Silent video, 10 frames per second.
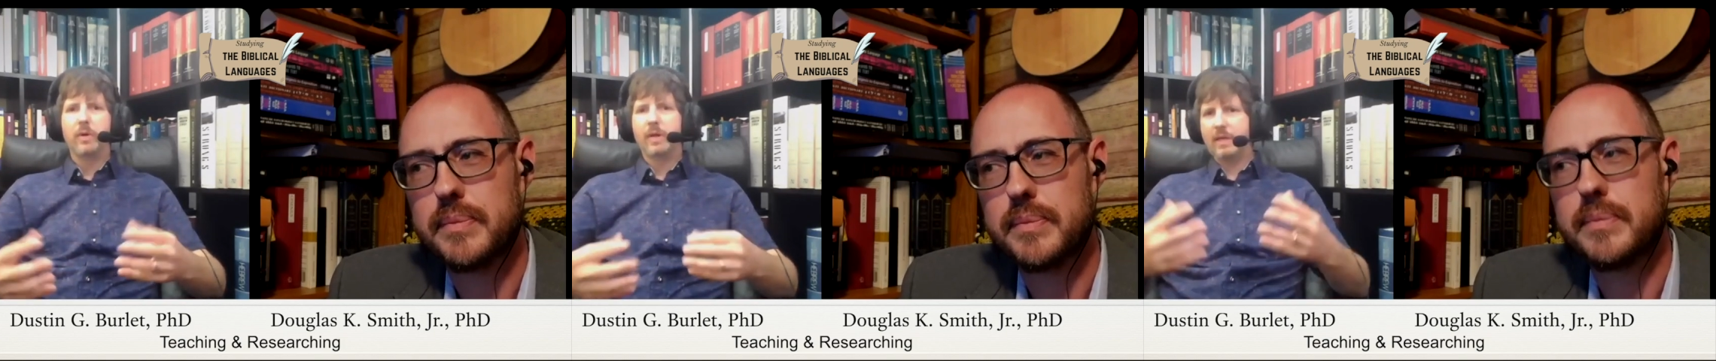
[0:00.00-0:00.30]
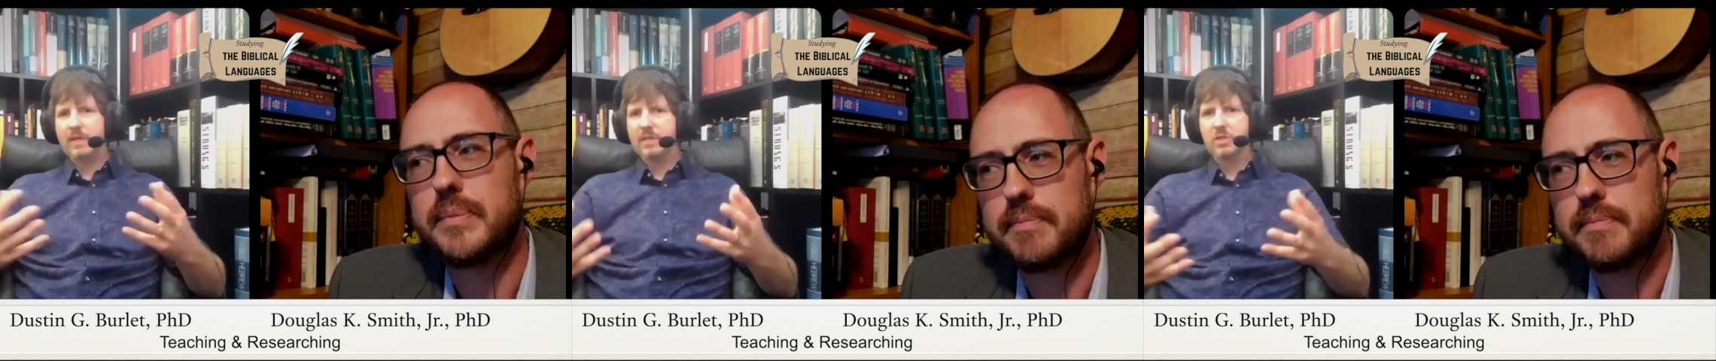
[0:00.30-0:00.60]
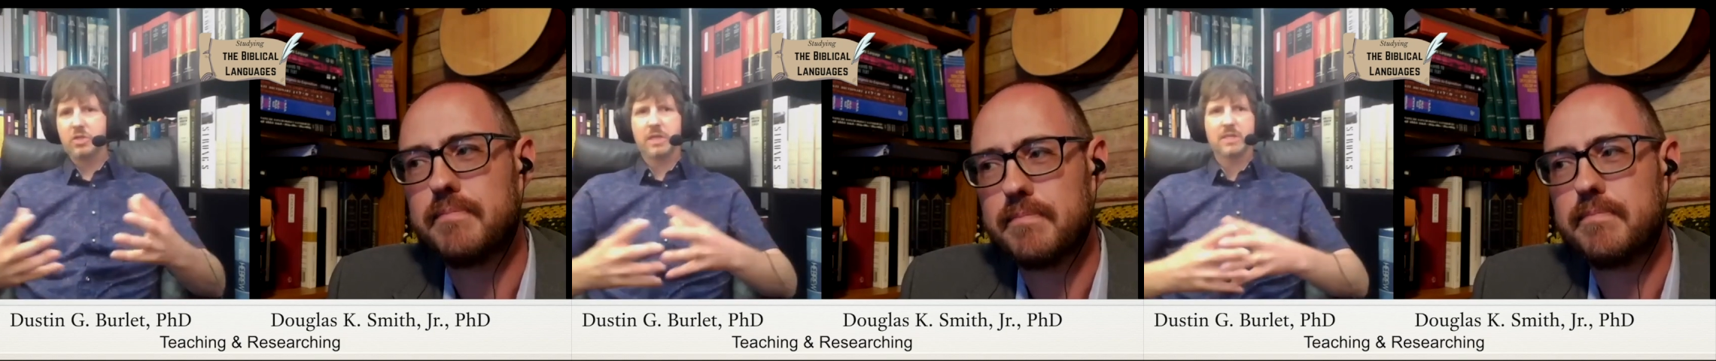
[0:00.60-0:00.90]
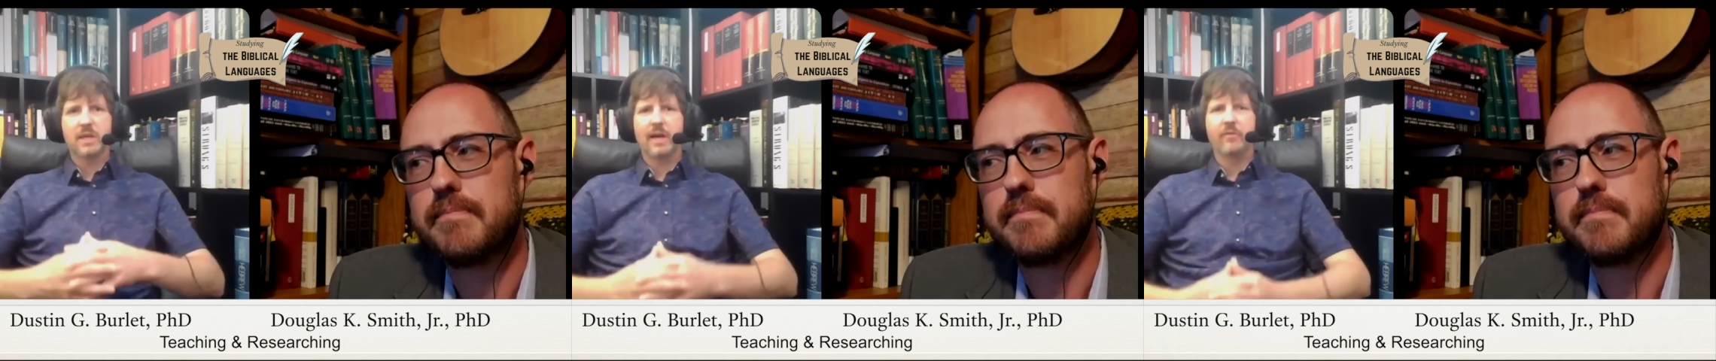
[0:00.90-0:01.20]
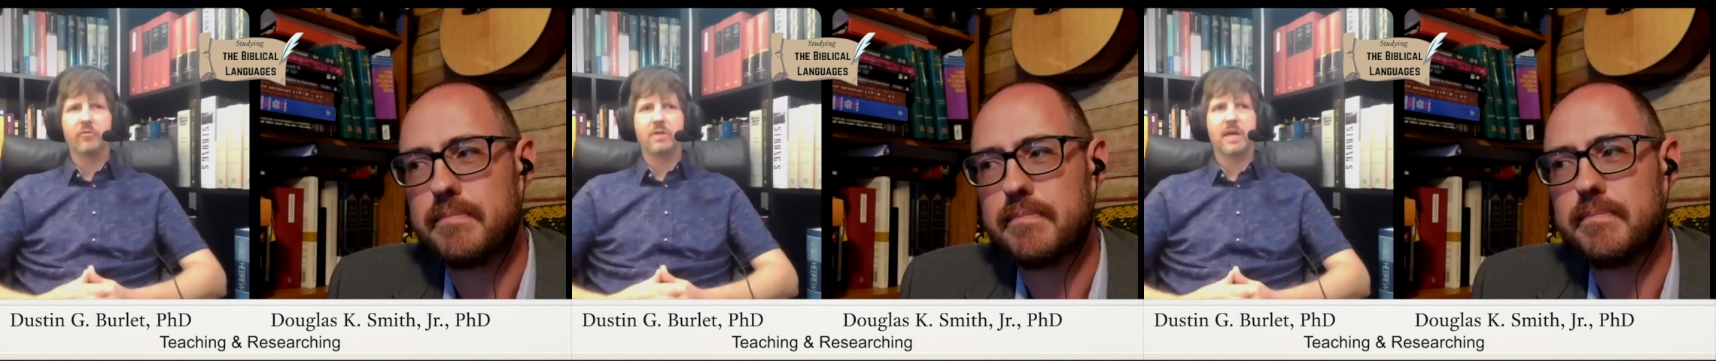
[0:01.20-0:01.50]
Speaker 1: It isn't just the
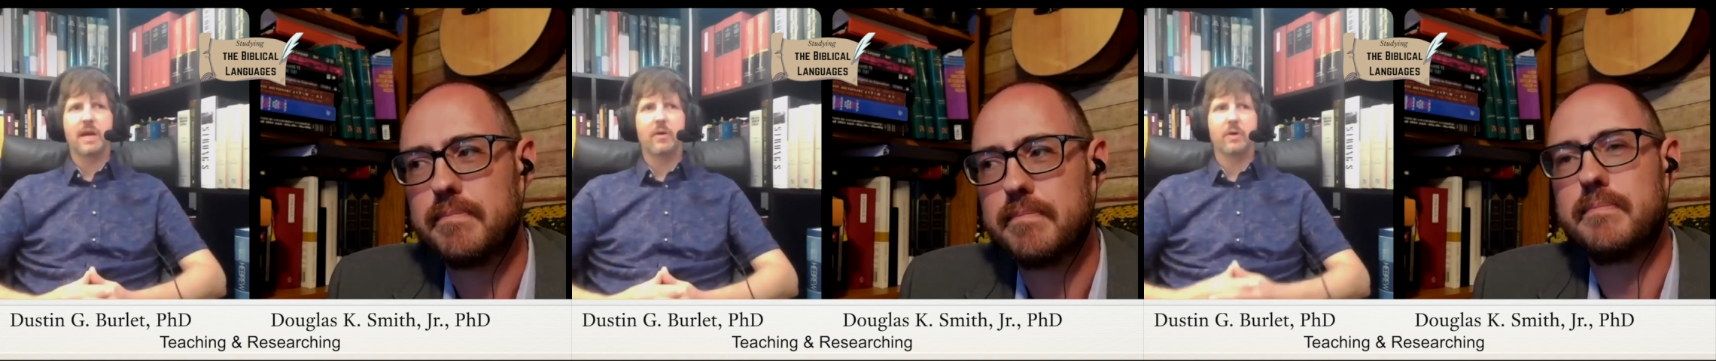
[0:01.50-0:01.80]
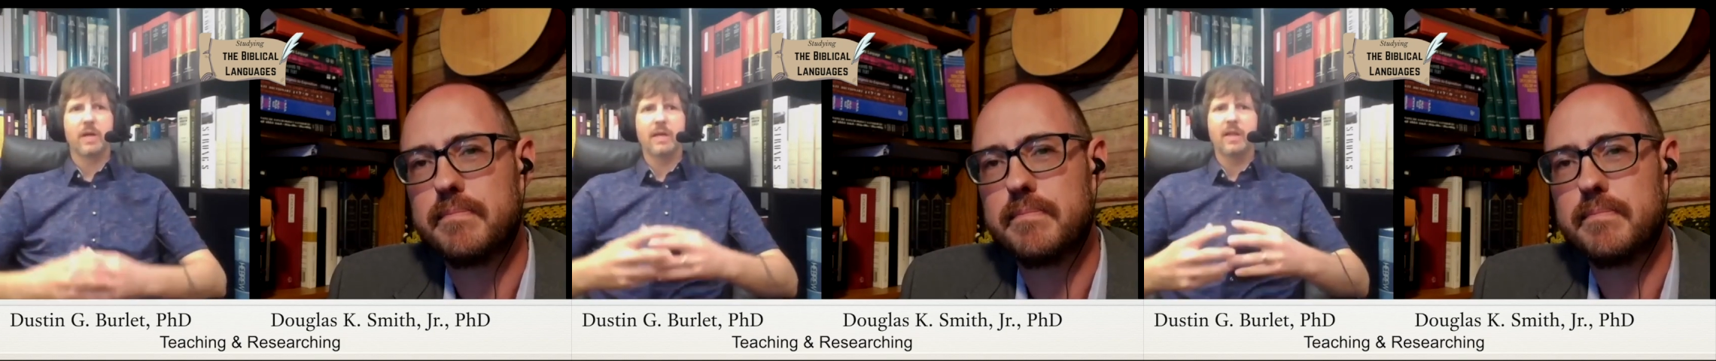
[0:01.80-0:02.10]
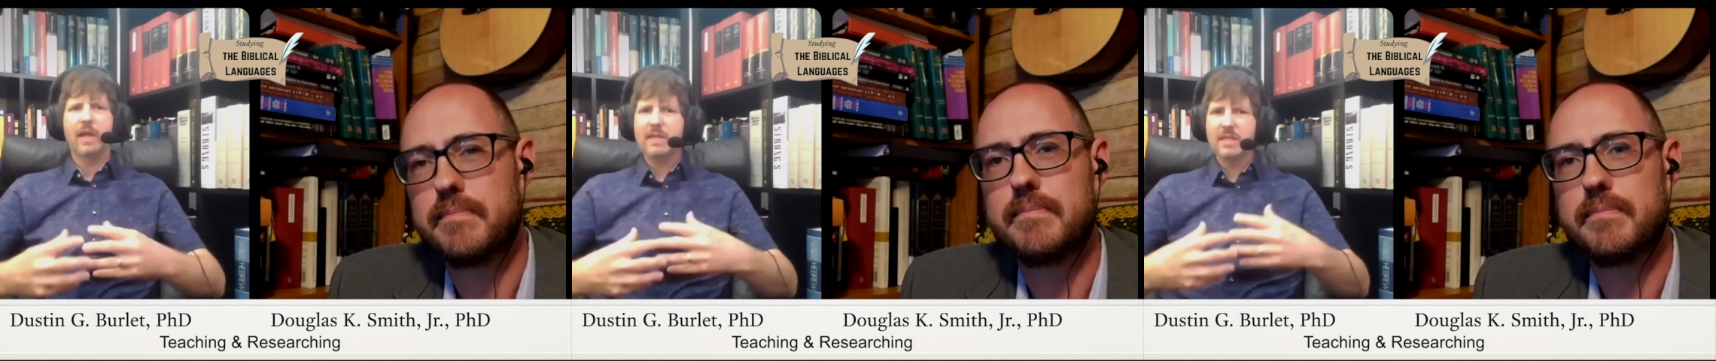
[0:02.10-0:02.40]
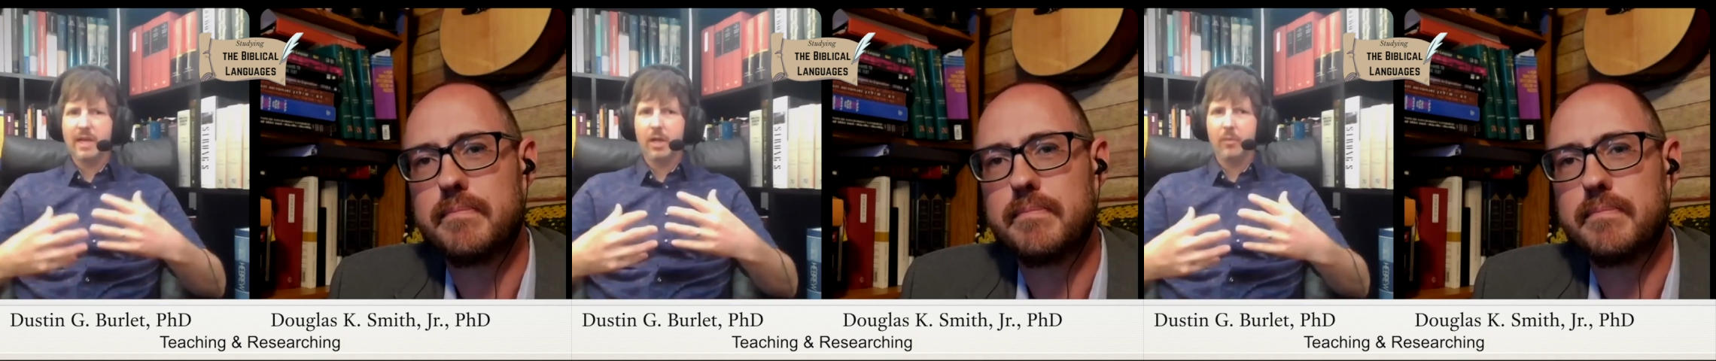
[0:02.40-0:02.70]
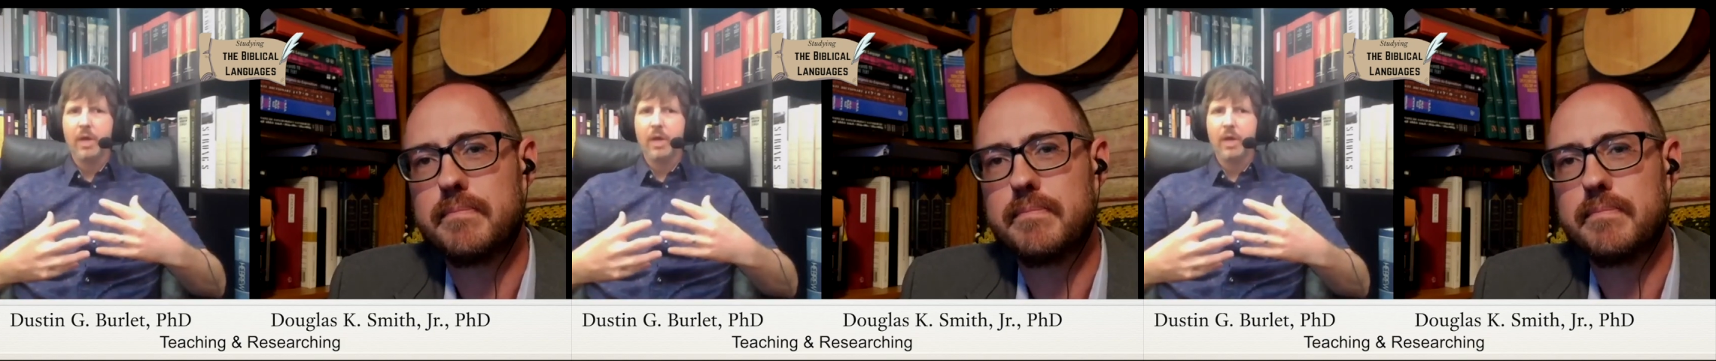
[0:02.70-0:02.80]
ivory tower. And I like to help